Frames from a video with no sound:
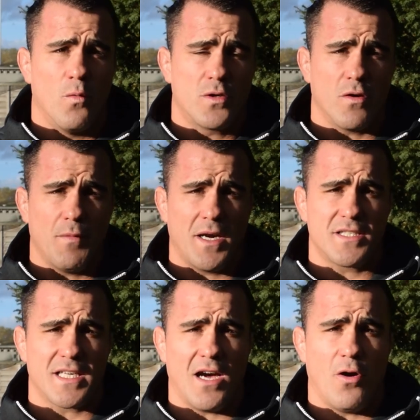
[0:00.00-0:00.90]
we sort of
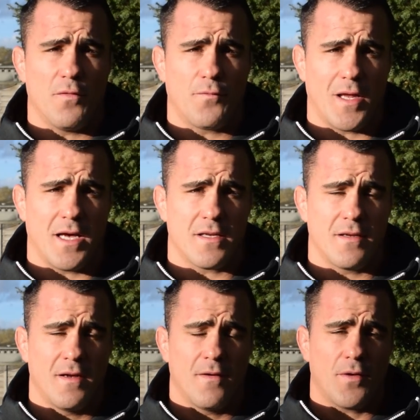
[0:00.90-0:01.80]
managed to get on for
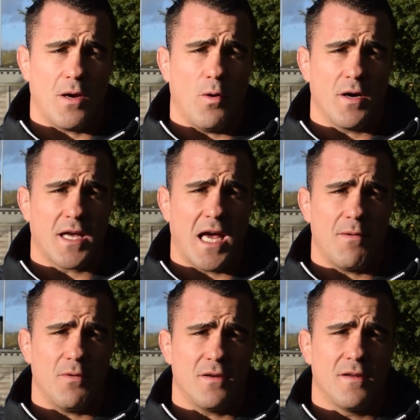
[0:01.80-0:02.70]
that one
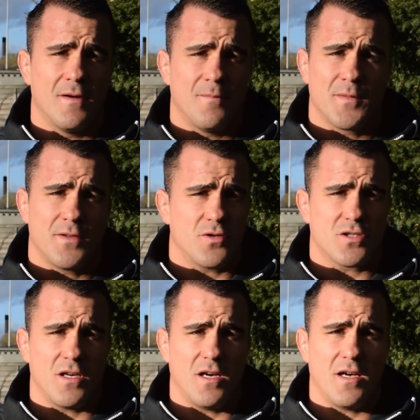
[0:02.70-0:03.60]
game, and
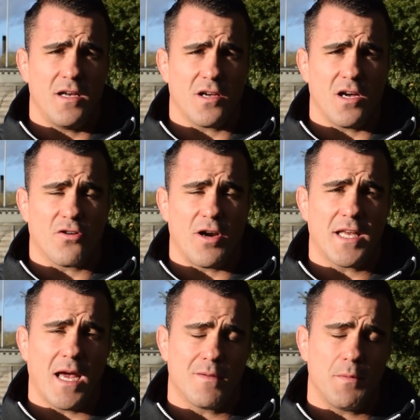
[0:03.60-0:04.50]
just a
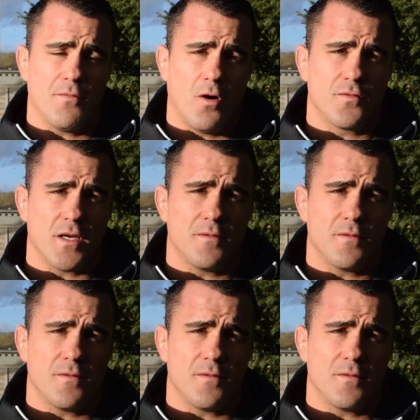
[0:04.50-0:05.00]
great game to be involved in.